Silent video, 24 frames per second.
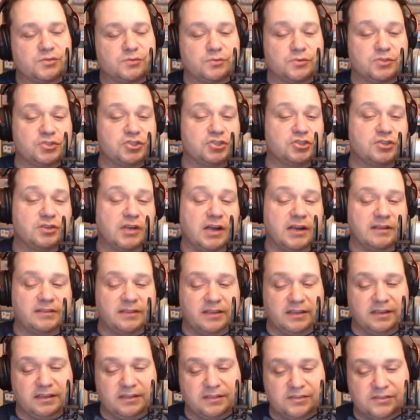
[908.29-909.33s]
which I
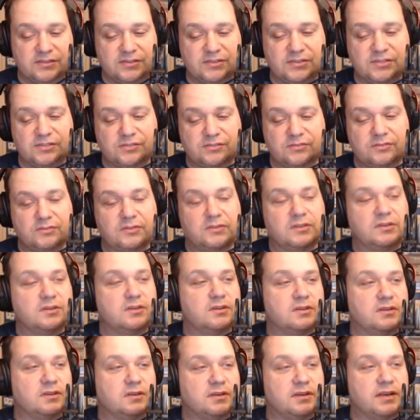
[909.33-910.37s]
think is
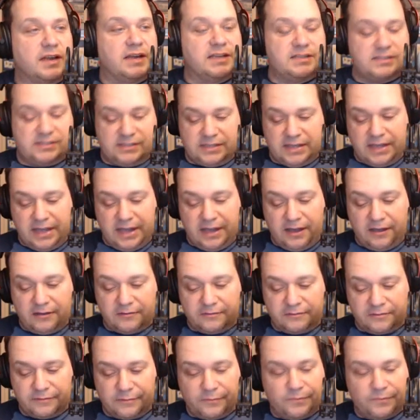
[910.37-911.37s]
nice to have.